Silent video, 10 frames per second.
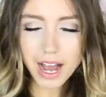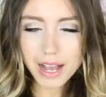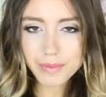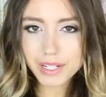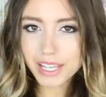
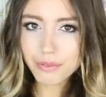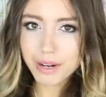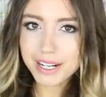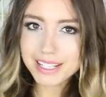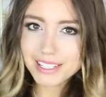I'm going to get
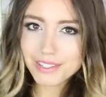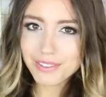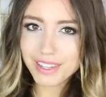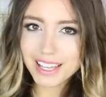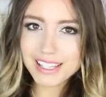right
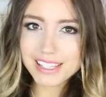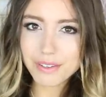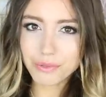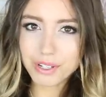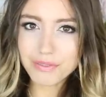into
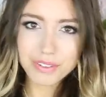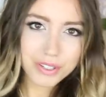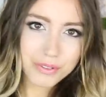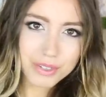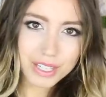this
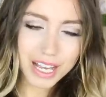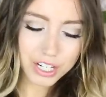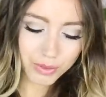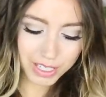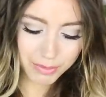review
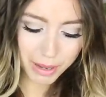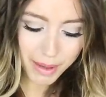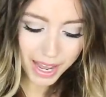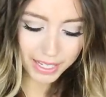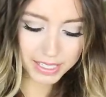slash what's in my
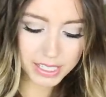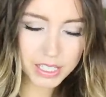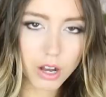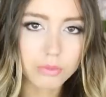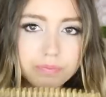bag.
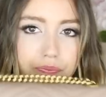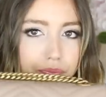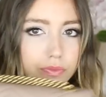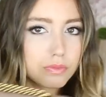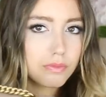So
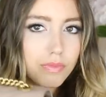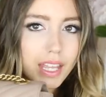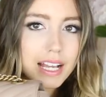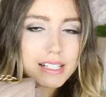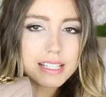
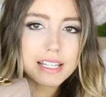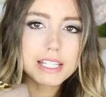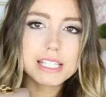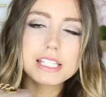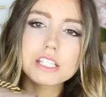as I said,
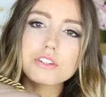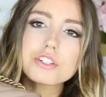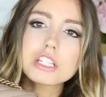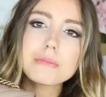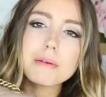this is the
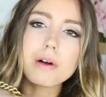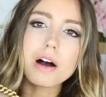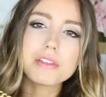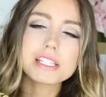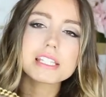Gucci
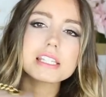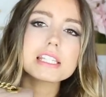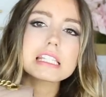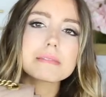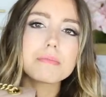Marmont. This is in
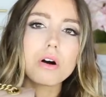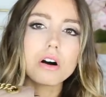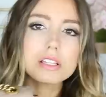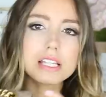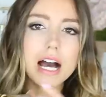the
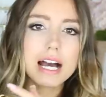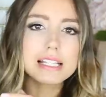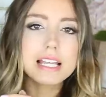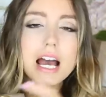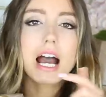small
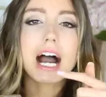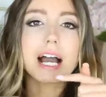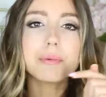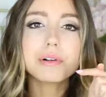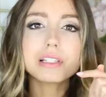size.
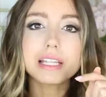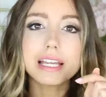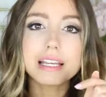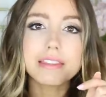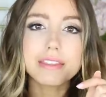I will
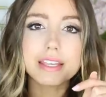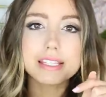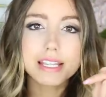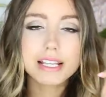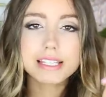link
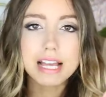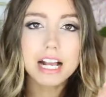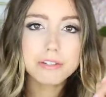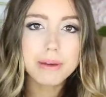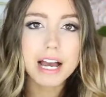this
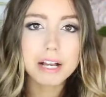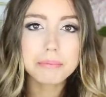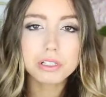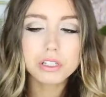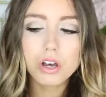exact
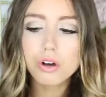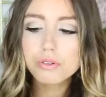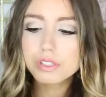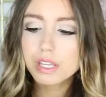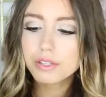bag
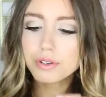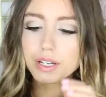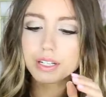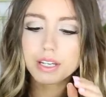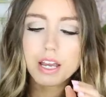below so that you
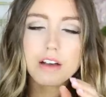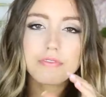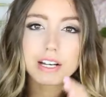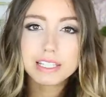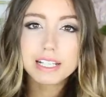could
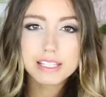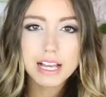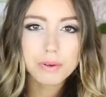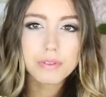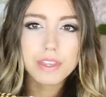find the
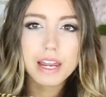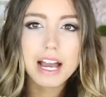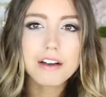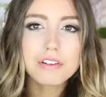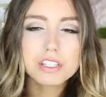exact one that I
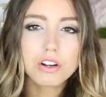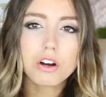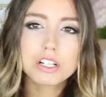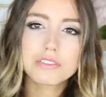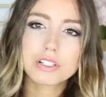have because there
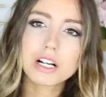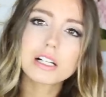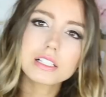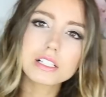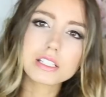are different
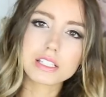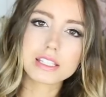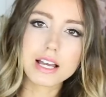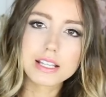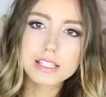colors and
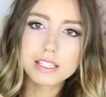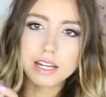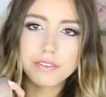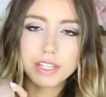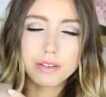sizes
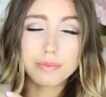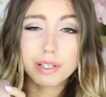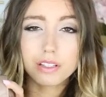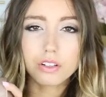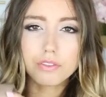and everything. It
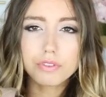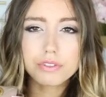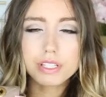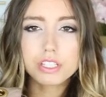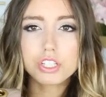be a little
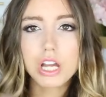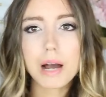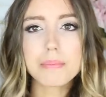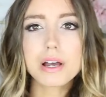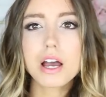confusing to
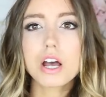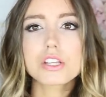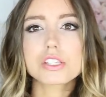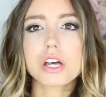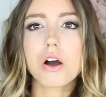shop.
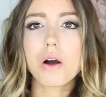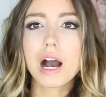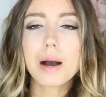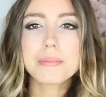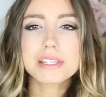So
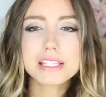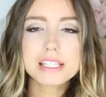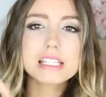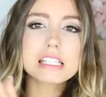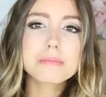um, this is
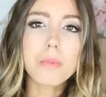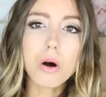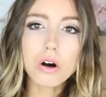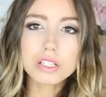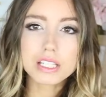the
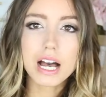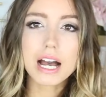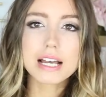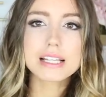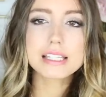small
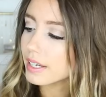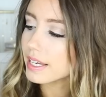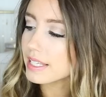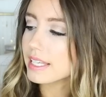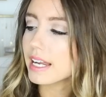size.
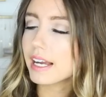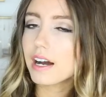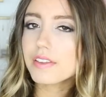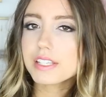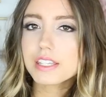As I said, I
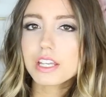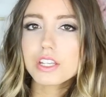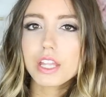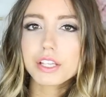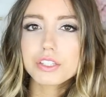got this in the
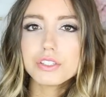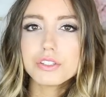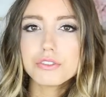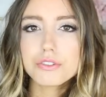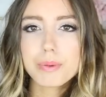like
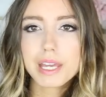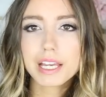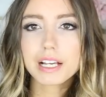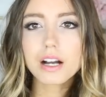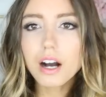nude
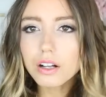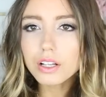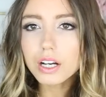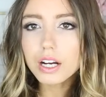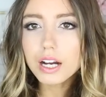pink
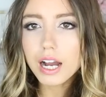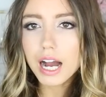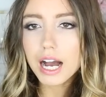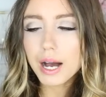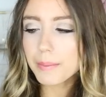color.
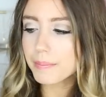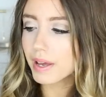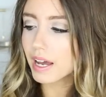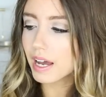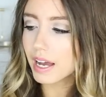Um,
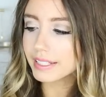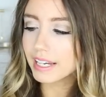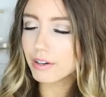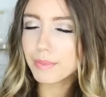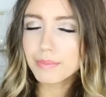I
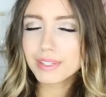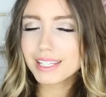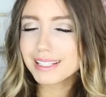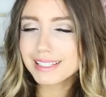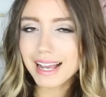can't remember
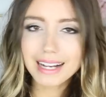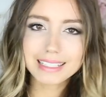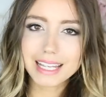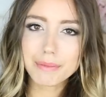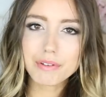the
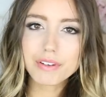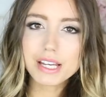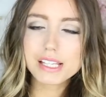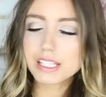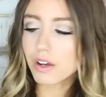exact name of
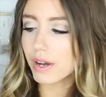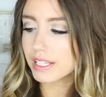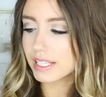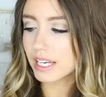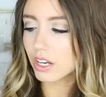it, so
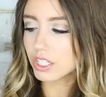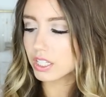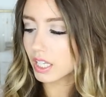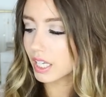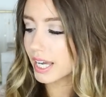as I said, I'll
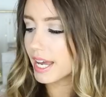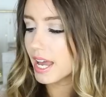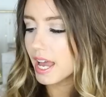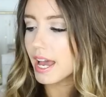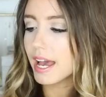just link it.
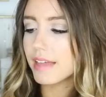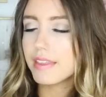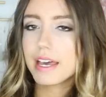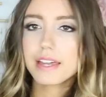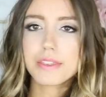
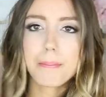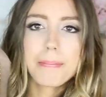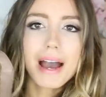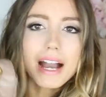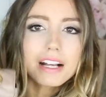And then the
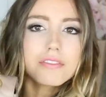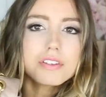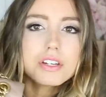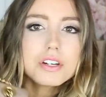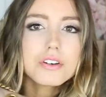back
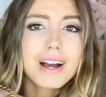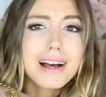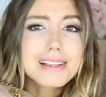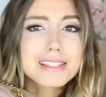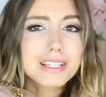view
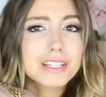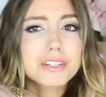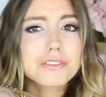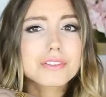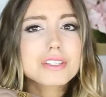has the
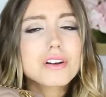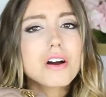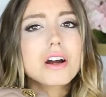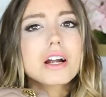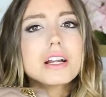cutest
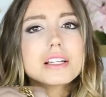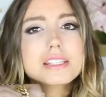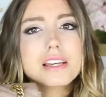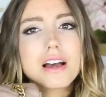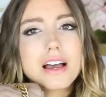
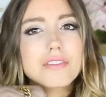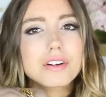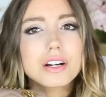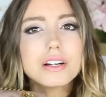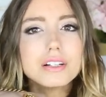heart
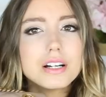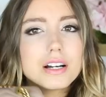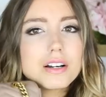ever.